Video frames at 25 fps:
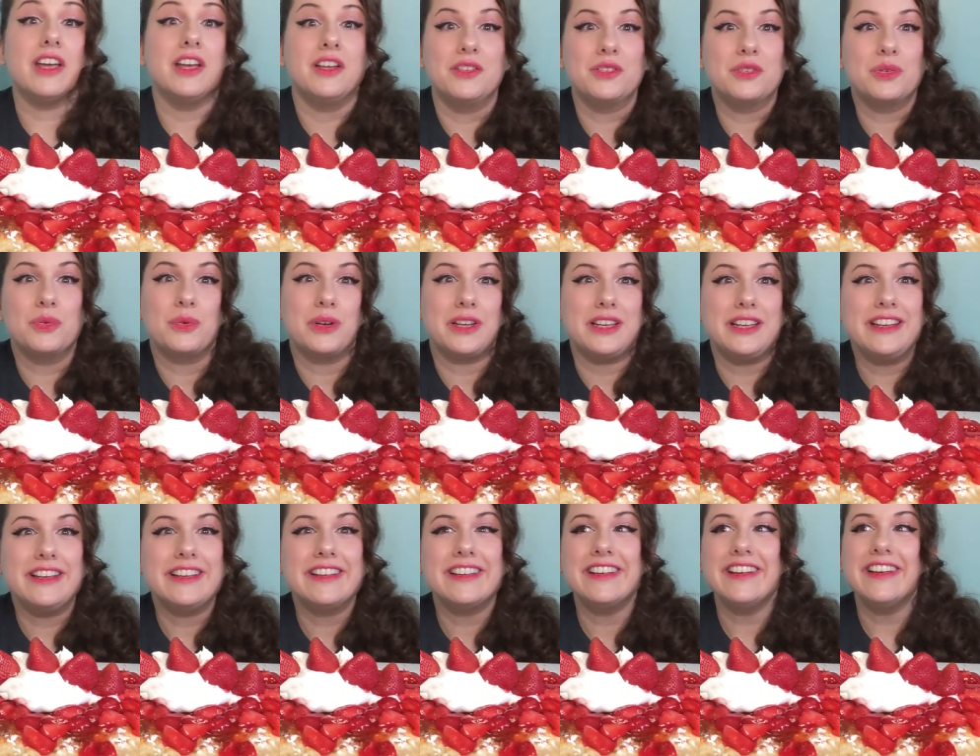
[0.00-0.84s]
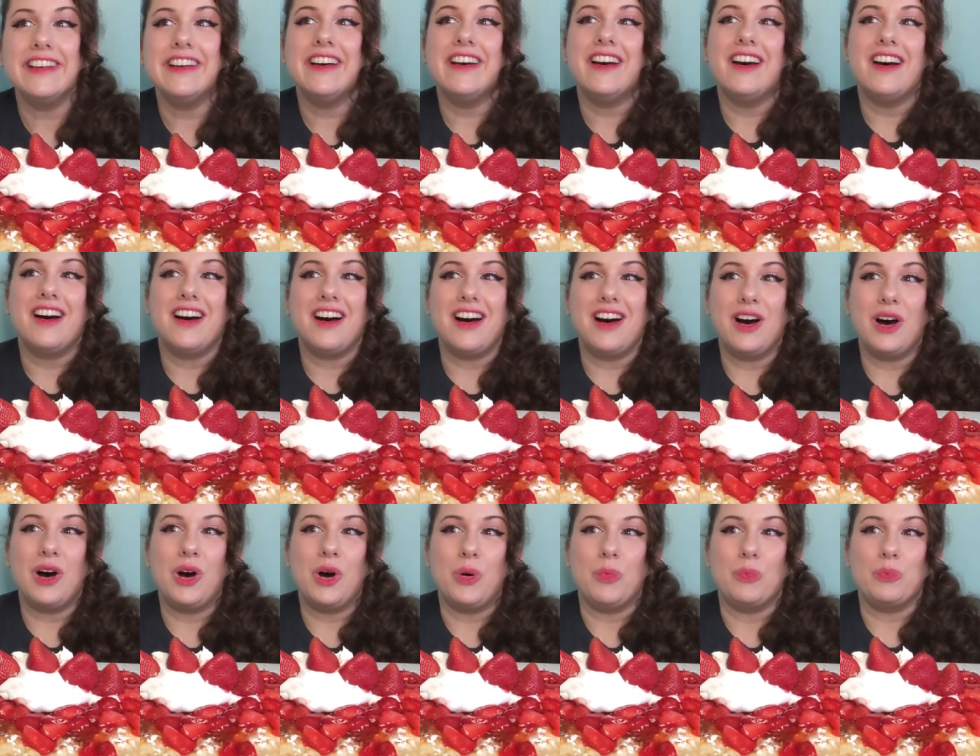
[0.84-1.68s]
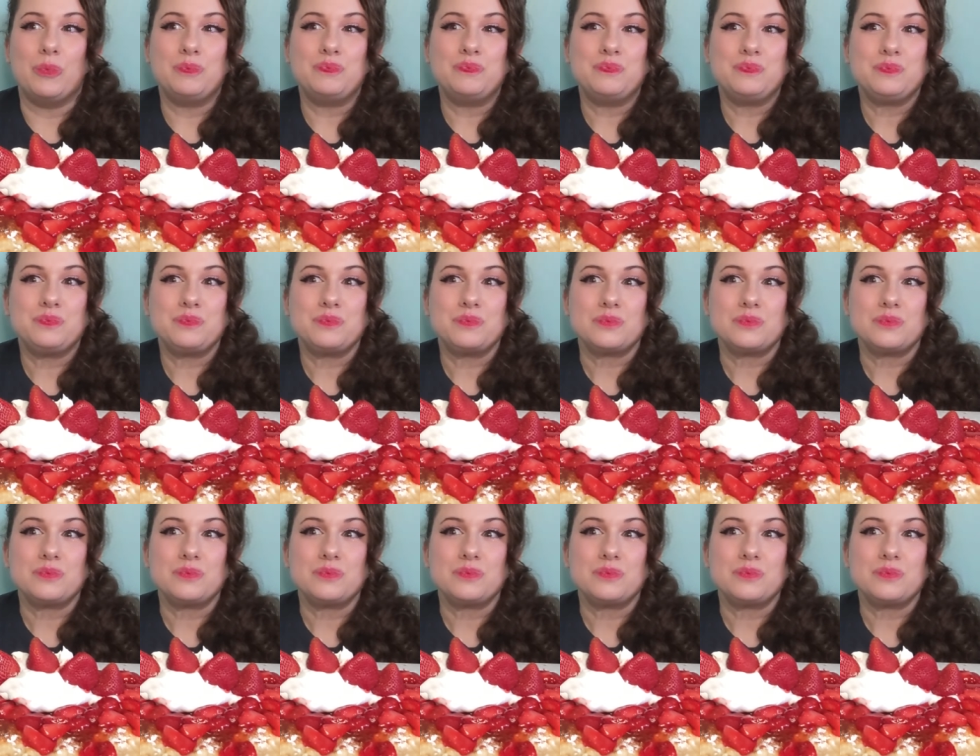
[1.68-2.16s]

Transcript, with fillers: days a week. Um,